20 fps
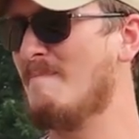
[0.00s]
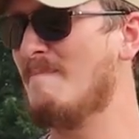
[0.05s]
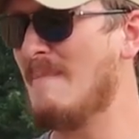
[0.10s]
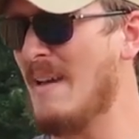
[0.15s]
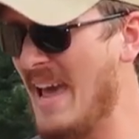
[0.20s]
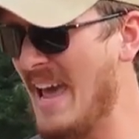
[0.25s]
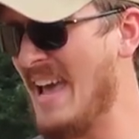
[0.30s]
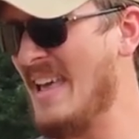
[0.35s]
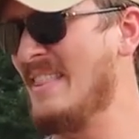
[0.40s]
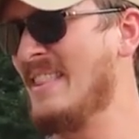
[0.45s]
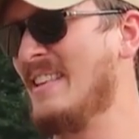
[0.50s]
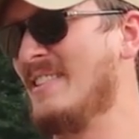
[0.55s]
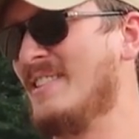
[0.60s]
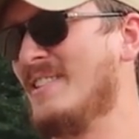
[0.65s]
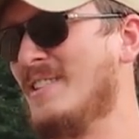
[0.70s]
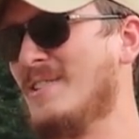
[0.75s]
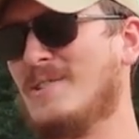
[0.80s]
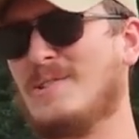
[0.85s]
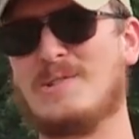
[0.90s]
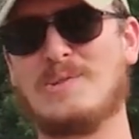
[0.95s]
Man, this
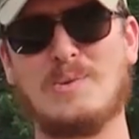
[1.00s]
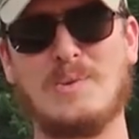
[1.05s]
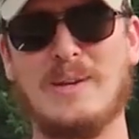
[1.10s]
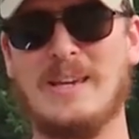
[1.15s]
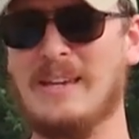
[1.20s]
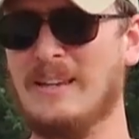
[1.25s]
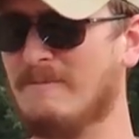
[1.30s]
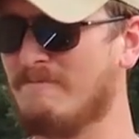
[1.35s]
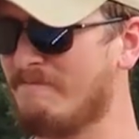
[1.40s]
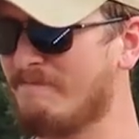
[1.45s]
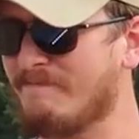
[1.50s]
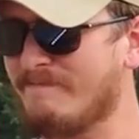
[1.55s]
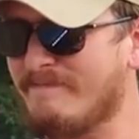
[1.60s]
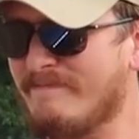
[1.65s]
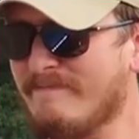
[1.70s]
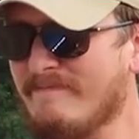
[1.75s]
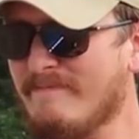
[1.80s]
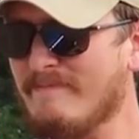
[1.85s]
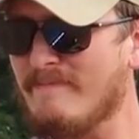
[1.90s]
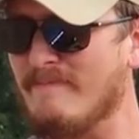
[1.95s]
is sweet.
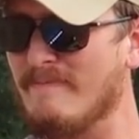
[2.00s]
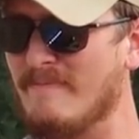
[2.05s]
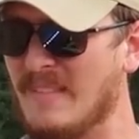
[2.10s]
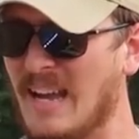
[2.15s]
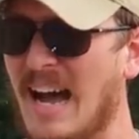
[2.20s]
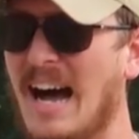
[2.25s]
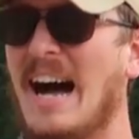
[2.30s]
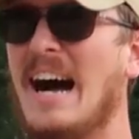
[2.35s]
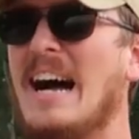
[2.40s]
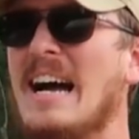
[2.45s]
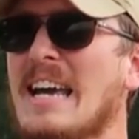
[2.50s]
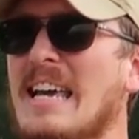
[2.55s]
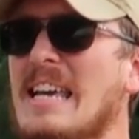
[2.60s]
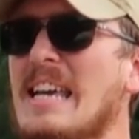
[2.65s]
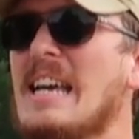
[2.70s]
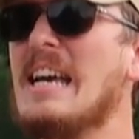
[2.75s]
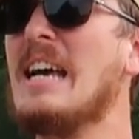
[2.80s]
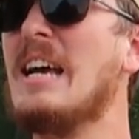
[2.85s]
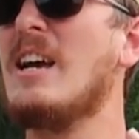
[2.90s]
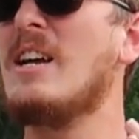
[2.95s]
I